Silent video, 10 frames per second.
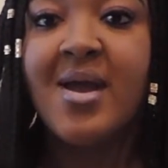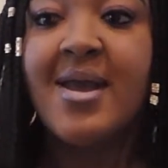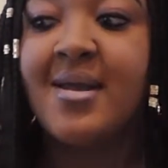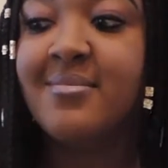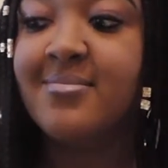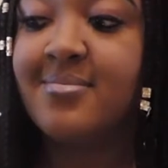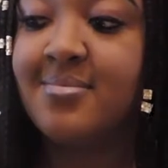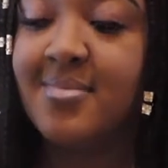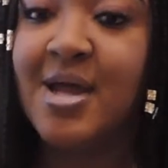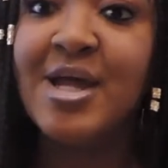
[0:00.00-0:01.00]
Hint,
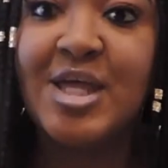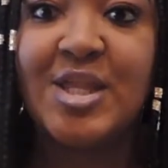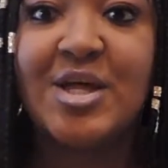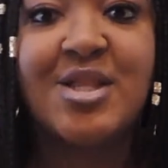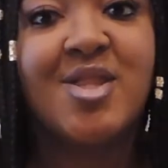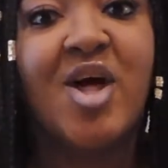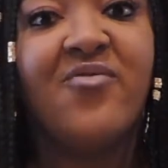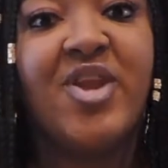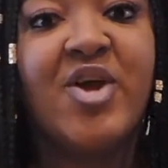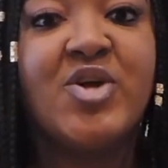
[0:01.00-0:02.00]
the salt
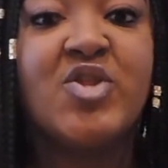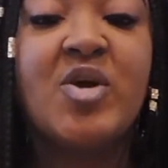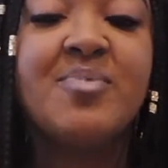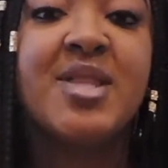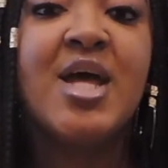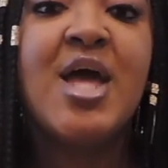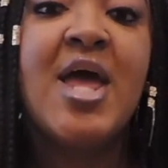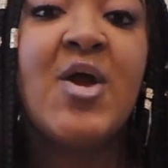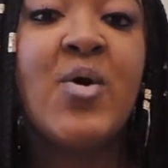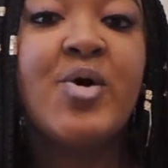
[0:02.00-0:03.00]
and vinegar chips
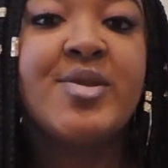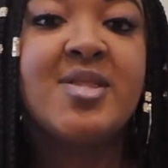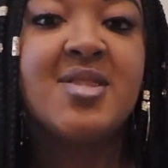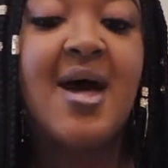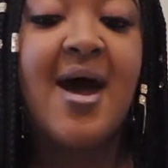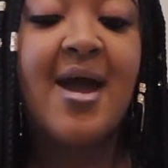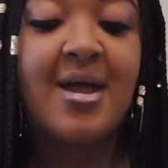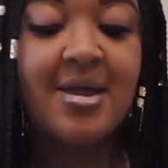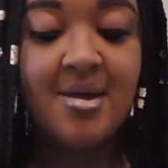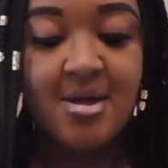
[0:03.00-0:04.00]
here on the
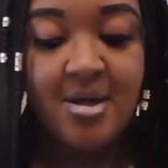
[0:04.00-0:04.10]
side.